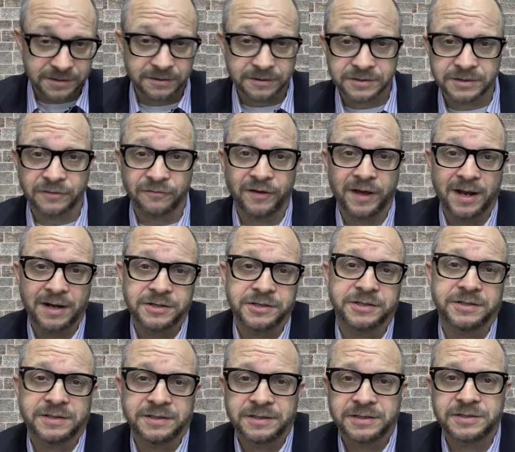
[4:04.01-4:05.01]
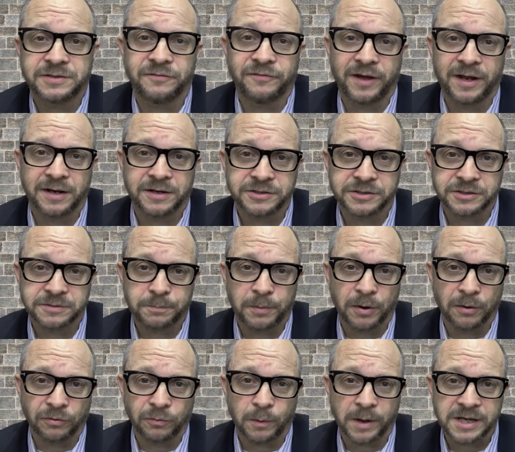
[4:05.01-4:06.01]
There's advantages and disadvantages
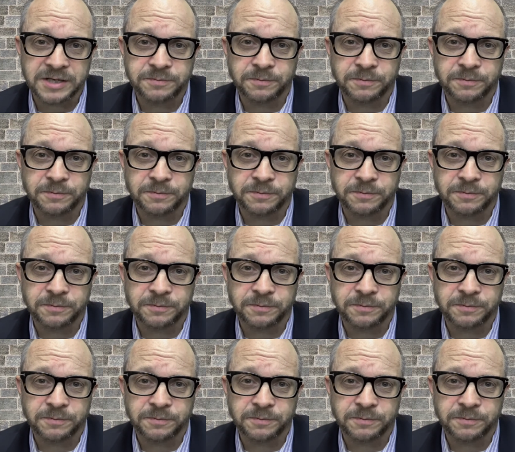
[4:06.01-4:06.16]
both ways,